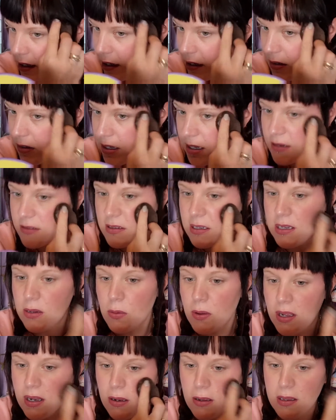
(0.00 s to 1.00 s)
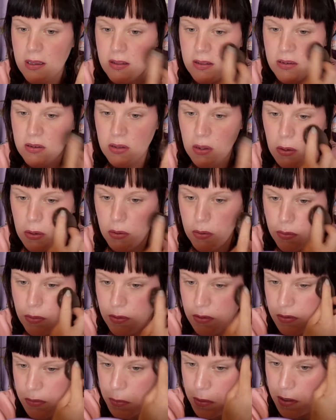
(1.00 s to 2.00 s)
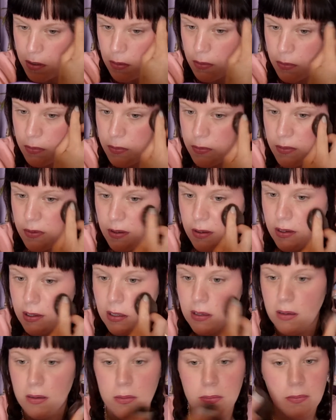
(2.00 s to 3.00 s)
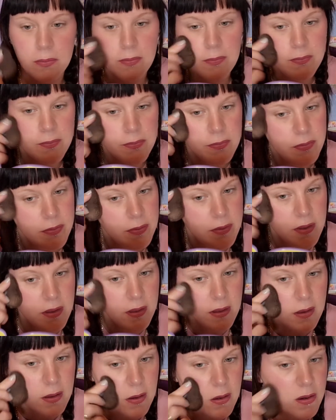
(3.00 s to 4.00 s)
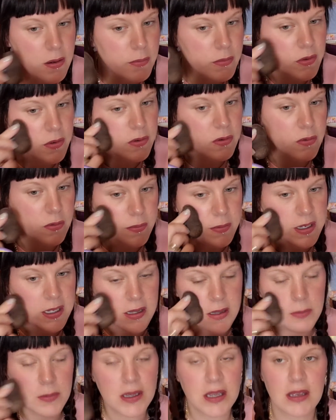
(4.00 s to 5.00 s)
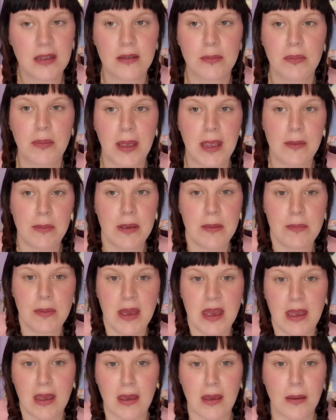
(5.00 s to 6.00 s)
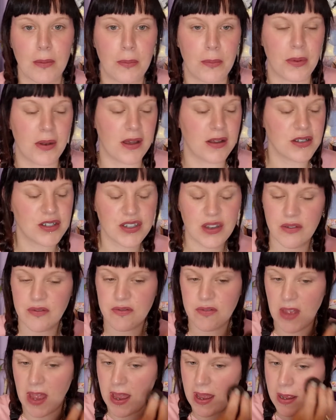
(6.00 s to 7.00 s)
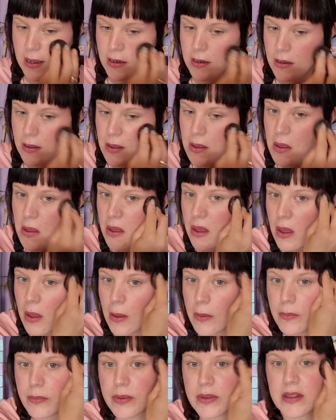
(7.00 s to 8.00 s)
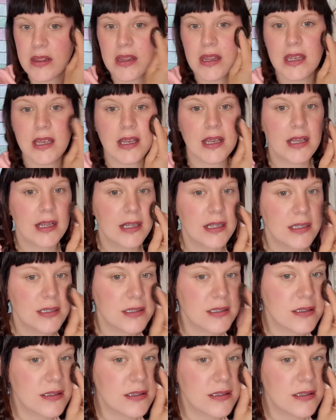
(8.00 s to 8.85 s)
And I actually quite like the tone as well. Like, I'm not normally the biggest baby pink blush fan, but this